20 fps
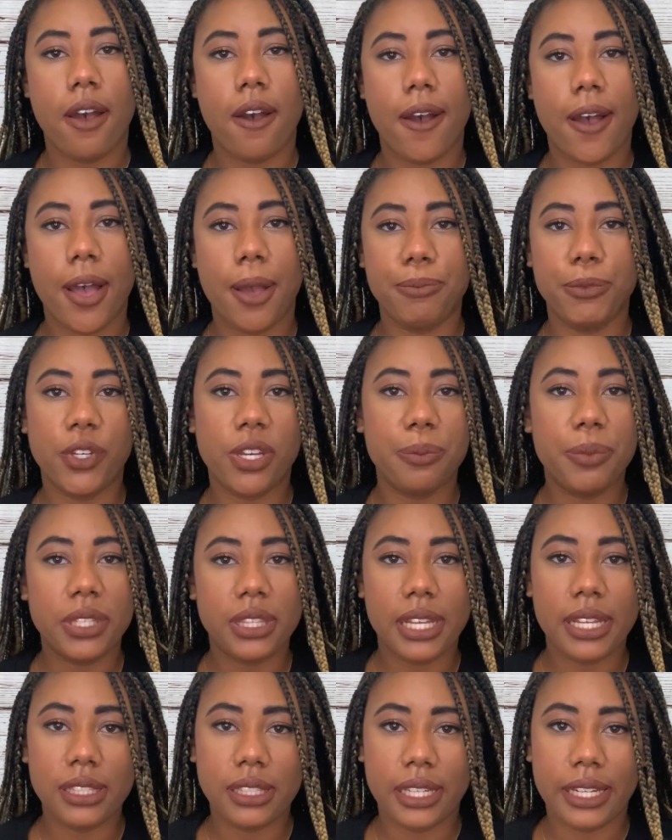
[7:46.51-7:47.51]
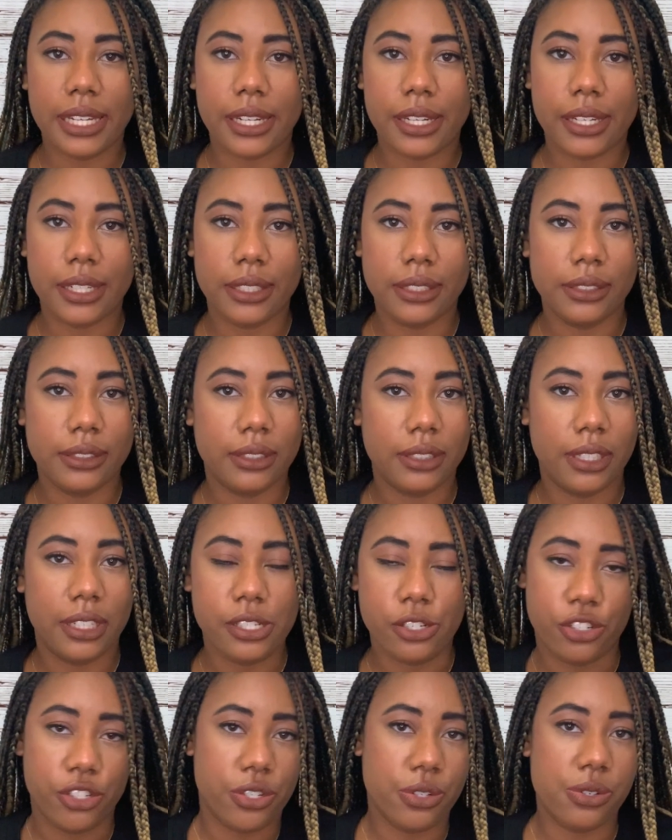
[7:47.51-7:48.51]
You can put that there.
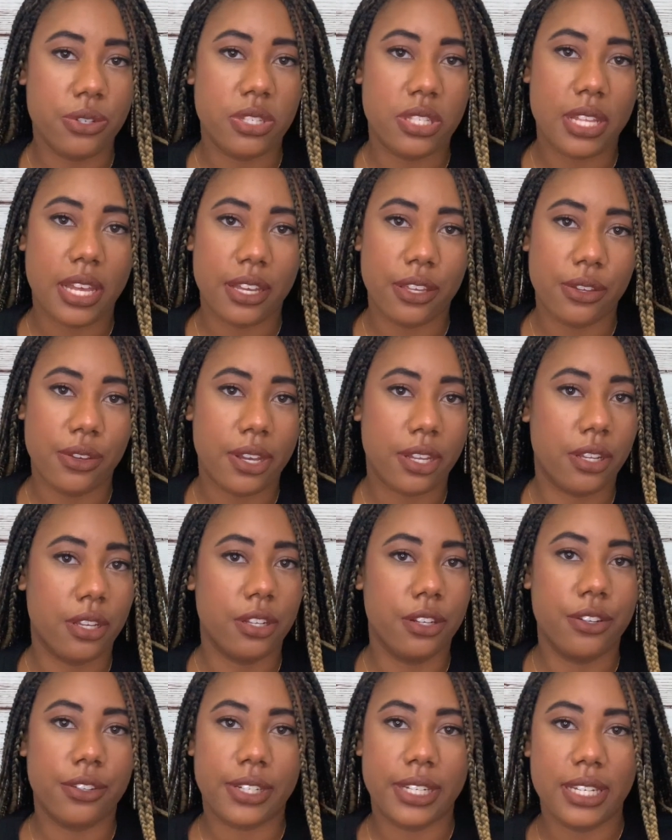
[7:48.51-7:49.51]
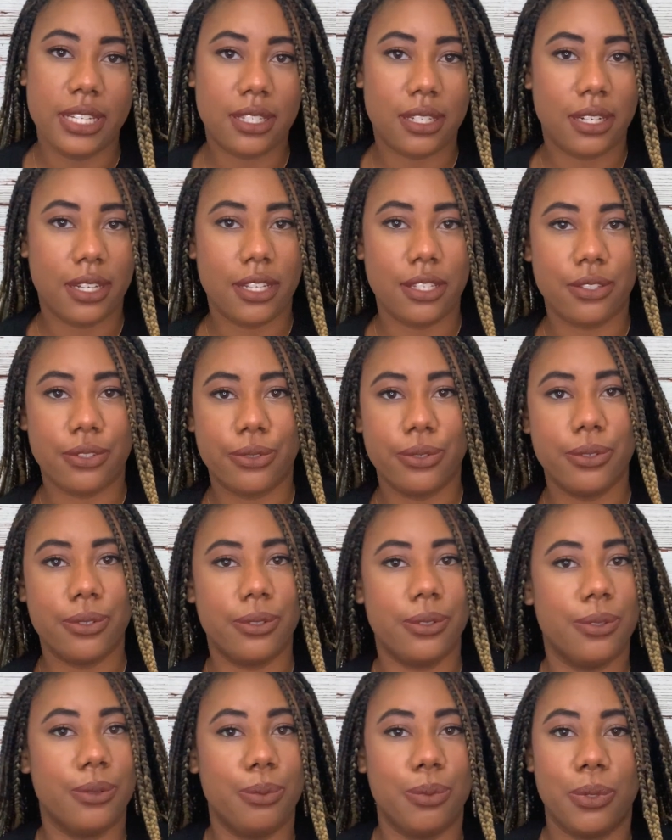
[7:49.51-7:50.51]
It shows that you had good grades in high
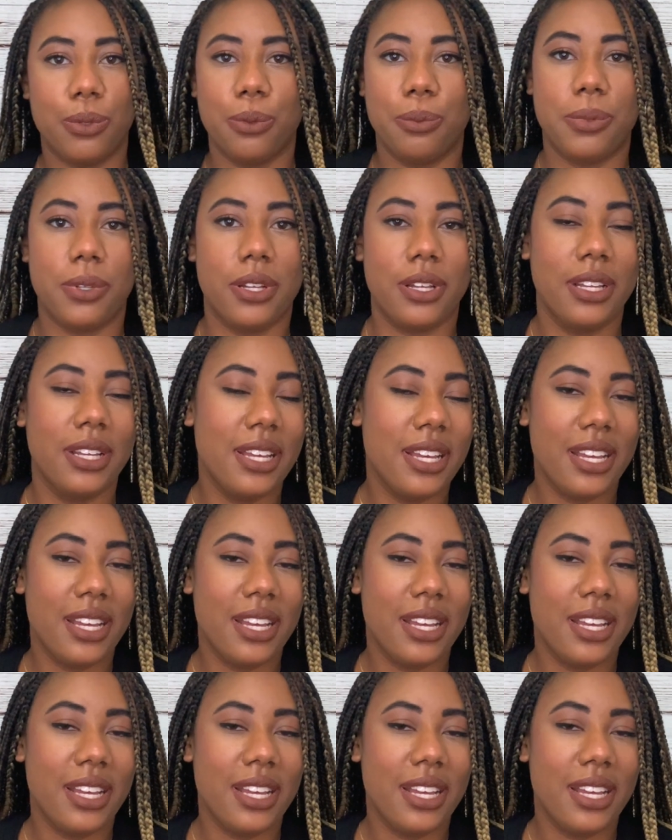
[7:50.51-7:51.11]
school, blah, blah, blah.